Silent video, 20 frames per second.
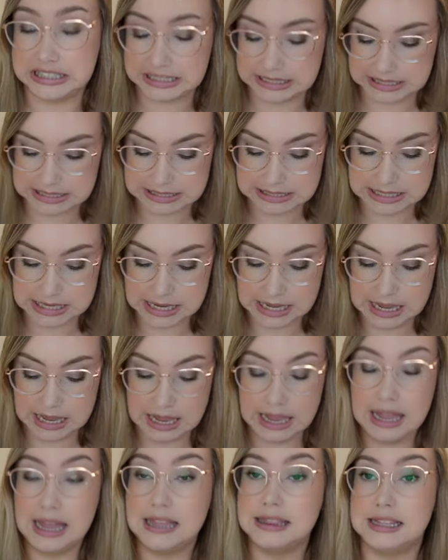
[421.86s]
years
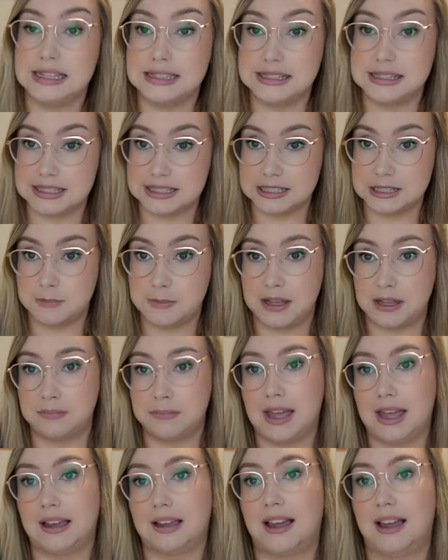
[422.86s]
and then since being
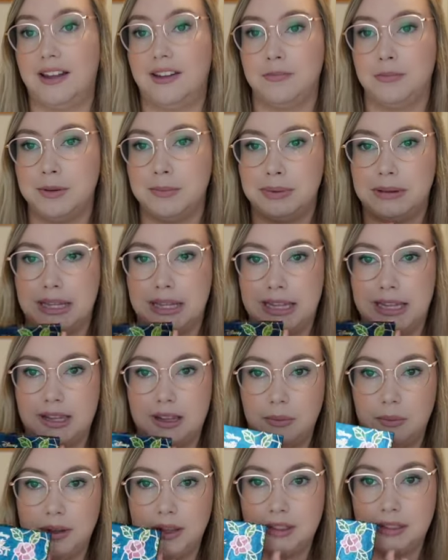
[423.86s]
back, I've been playing
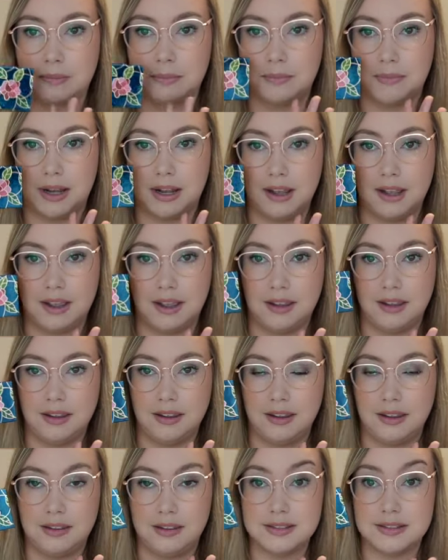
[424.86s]
with my
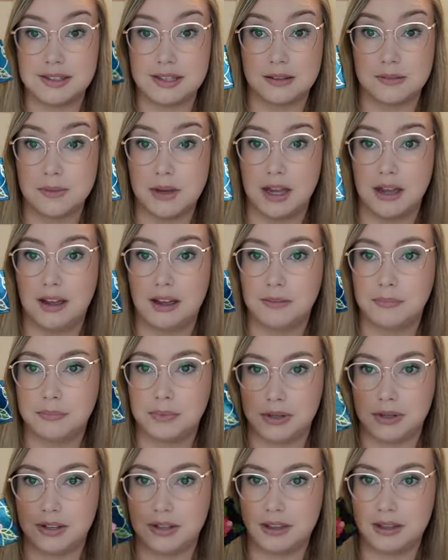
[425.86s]
Sigma
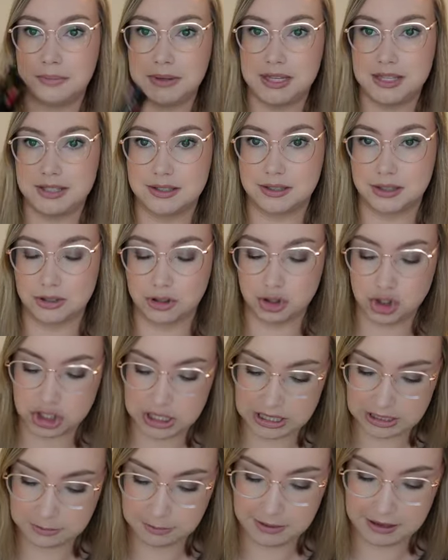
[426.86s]
Beauty and the Beast
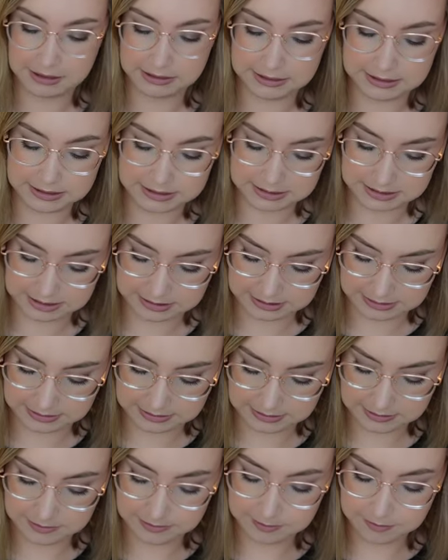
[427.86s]
cheek palette.
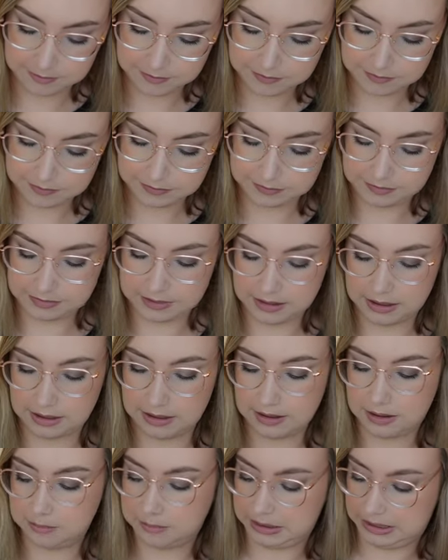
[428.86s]

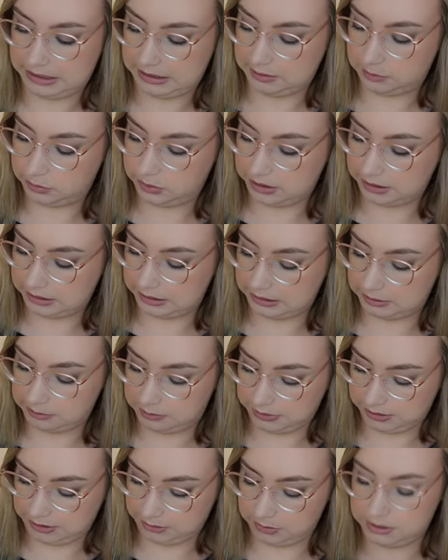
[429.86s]
Um, I am wearing
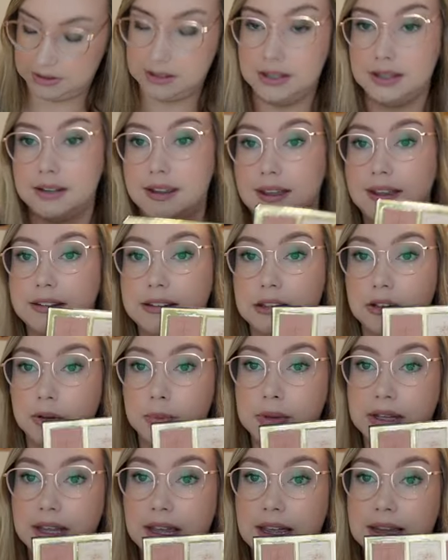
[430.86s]
Beauty Within and
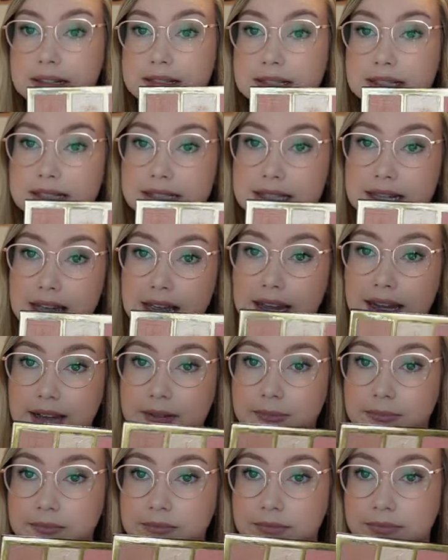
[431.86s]
Lumiere
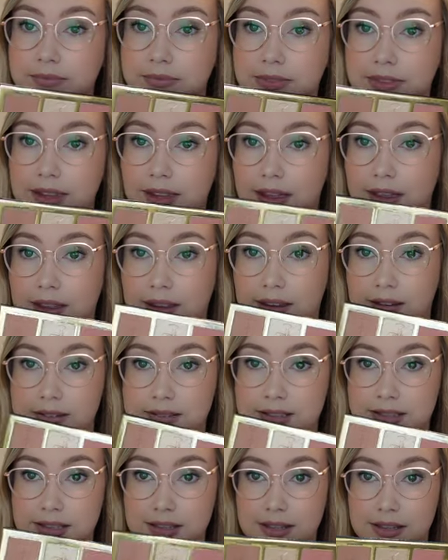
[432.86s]
today.
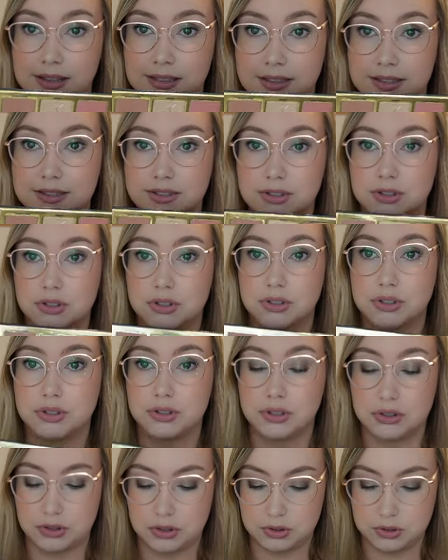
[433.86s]
And this is
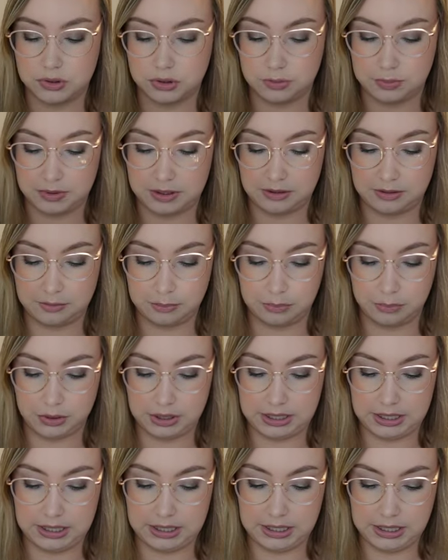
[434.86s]
just super
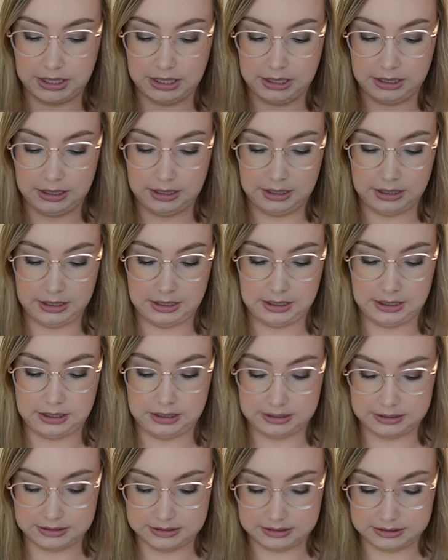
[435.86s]
pretty.
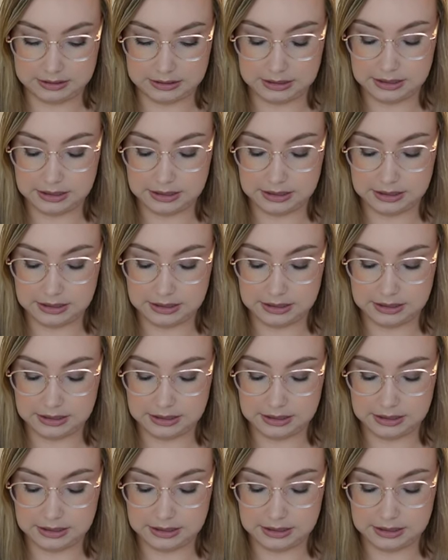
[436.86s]
And